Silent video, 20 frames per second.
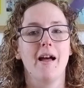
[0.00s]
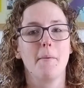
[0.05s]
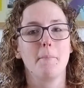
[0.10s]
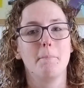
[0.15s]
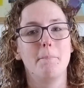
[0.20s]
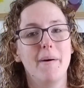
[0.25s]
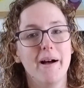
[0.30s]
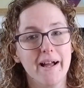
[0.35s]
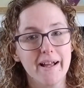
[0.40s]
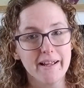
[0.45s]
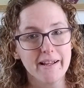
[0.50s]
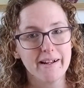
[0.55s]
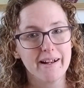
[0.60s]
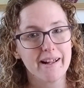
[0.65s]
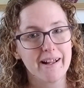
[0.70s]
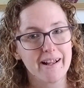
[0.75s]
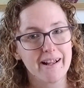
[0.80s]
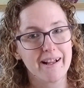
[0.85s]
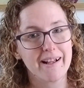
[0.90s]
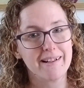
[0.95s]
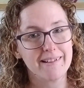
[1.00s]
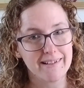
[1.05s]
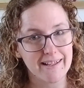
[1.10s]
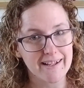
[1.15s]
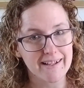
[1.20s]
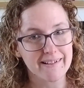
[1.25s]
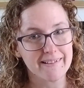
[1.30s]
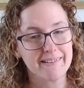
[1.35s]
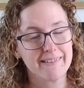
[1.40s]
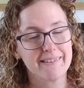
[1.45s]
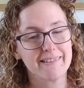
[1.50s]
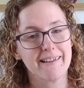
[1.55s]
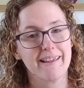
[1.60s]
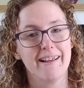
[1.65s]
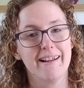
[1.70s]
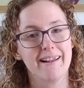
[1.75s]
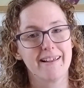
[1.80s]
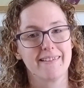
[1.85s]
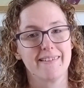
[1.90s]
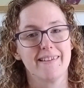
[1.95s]
But alas,
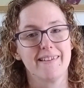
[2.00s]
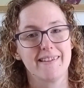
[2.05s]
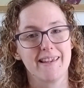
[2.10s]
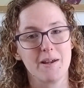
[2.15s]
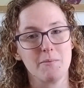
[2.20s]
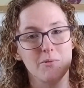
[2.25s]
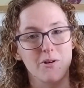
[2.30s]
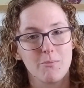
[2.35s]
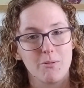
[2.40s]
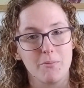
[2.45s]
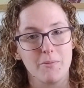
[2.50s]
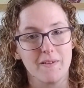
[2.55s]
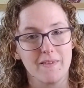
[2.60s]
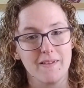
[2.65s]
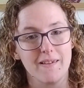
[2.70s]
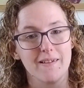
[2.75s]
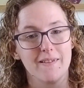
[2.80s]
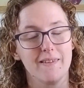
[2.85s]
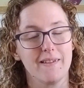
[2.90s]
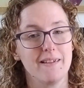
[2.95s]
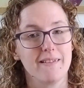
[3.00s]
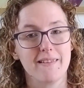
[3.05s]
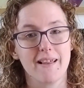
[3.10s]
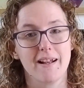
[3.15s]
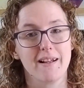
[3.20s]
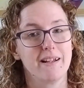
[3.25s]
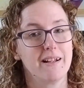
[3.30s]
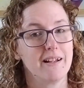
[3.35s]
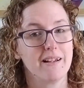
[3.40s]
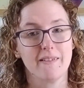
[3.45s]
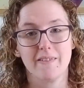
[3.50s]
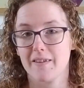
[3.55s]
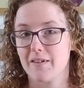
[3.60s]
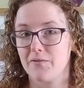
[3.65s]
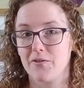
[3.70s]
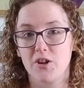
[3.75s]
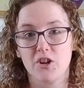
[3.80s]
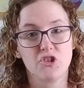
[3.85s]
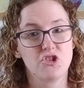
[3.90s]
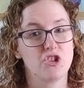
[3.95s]
it has the same problem as this, in that it is the
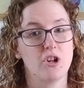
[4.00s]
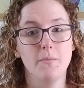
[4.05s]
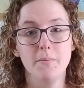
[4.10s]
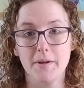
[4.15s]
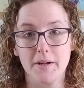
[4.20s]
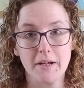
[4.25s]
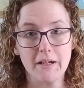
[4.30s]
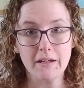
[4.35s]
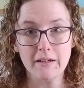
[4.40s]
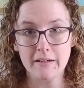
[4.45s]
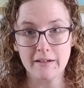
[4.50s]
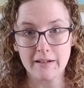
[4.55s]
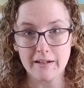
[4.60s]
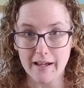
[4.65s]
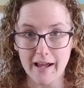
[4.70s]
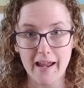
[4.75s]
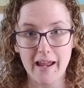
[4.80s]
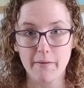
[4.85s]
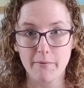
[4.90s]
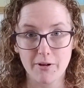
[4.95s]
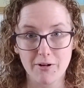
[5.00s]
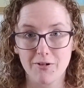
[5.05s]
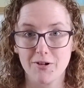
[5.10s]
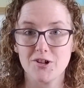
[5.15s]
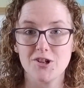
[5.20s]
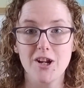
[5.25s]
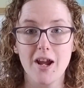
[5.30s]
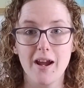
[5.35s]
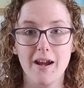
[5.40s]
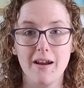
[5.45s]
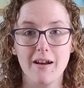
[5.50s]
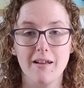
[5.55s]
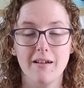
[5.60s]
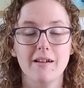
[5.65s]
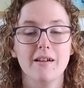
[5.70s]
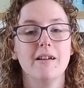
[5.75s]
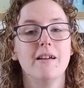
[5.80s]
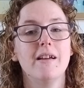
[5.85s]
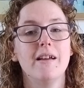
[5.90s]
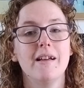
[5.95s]
first jumper I ever crocheted,
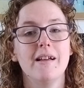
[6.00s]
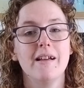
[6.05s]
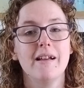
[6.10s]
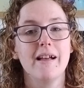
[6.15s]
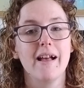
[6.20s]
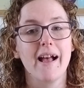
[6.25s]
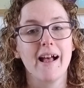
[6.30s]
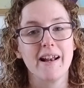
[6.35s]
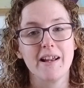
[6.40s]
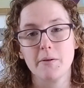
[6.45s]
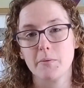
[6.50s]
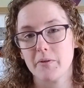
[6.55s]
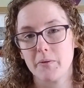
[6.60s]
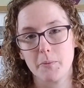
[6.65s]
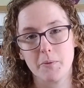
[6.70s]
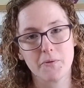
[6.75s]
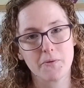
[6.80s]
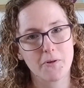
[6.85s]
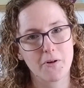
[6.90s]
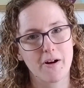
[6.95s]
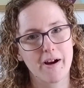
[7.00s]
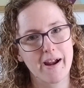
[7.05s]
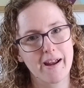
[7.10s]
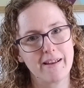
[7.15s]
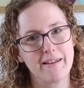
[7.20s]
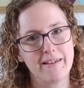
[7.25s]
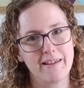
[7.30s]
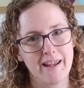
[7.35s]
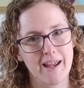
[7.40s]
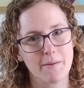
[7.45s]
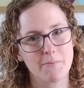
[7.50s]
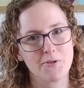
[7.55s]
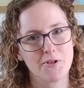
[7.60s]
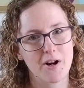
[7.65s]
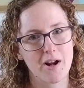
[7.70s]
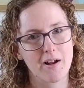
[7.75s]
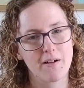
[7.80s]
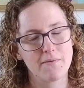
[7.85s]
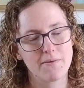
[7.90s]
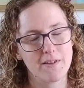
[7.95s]
and it was before I kept
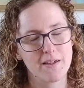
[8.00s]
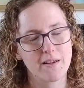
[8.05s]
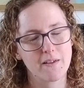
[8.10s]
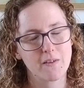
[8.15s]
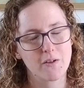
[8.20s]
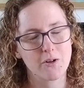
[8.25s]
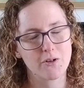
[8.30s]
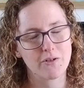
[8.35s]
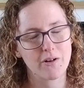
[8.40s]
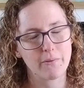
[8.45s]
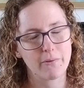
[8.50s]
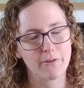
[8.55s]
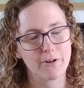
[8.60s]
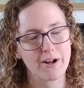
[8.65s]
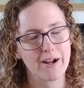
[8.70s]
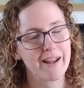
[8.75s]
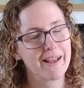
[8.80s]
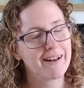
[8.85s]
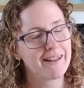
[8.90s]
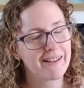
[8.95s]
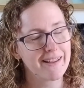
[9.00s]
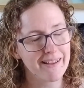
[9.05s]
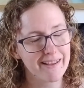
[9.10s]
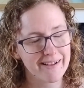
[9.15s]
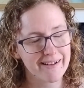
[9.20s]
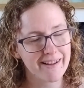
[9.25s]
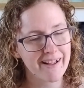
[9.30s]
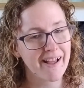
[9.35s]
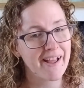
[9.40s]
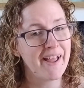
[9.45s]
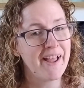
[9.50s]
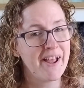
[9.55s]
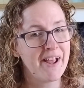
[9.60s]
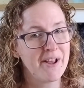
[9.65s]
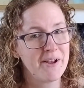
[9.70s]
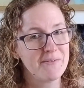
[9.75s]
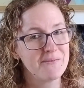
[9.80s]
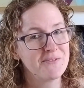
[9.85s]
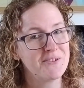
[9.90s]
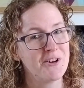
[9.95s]
track of things on Ravelry. And again, I
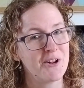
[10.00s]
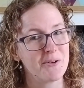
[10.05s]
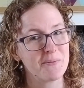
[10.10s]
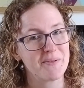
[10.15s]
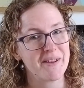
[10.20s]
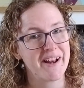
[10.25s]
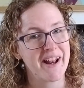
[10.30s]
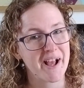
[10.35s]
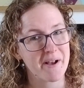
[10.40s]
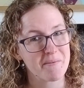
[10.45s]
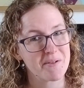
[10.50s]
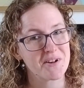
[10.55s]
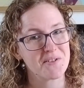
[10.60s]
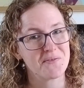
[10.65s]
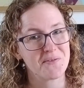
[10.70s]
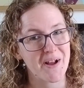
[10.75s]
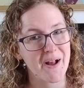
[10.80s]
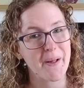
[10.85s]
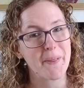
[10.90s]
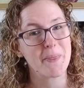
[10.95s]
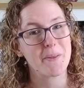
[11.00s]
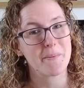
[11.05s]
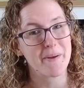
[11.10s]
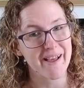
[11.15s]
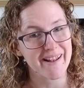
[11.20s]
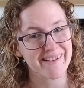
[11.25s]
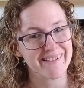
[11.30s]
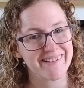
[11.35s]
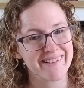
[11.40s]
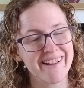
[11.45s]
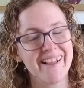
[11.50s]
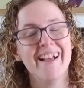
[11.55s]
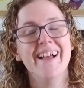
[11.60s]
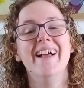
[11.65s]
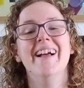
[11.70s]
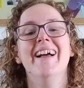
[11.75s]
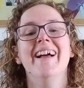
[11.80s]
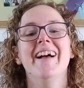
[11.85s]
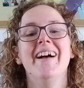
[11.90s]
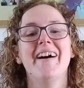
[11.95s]
have not been able to find the pattern.
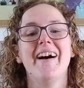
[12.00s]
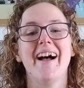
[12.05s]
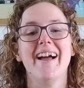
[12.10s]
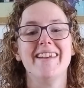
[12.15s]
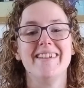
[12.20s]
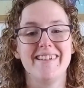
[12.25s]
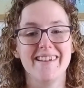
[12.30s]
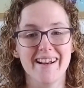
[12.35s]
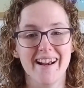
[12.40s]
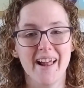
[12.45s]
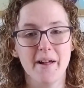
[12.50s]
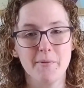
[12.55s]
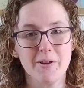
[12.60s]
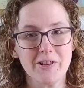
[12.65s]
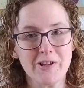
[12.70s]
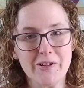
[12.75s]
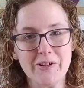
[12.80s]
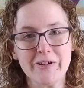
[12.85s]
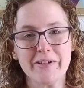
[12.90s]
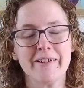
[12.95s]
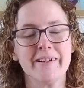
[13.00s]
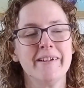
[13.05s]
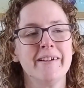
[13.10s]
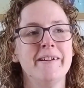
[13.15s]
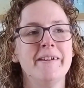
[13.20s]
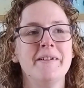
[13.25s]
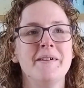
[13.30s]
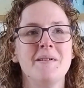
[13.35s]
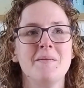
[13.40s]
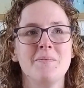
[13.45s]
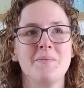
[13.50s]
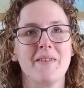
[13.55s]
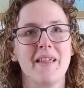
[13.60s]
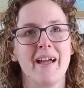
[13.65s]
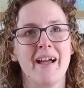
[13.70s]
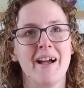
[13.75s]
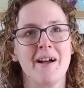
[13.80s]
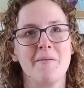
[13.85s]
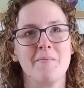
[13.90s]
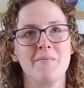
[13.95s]
I did have a look.
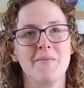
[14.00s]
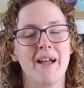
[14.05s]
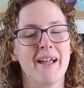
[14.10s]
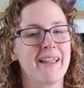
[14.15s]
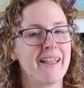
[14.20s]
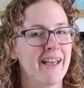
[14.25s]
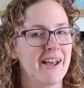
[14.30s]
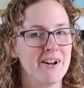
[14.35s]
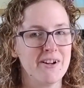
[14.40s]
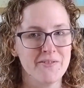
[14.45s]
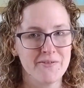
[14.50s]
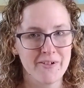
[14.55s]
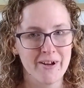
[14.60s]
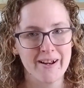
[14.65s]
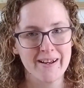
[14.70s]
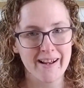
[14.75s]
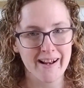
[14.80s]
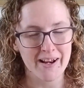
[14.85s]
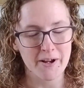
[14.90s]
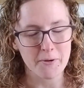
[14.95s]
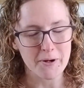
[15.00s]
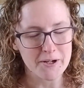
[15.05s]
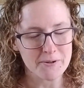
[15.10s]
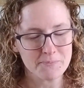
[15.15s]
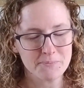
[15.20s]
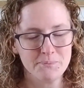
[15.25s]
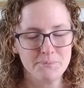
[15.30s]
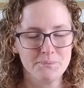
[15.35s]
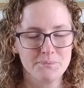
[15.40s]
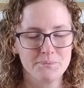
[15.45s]
I cannot find it anywhere.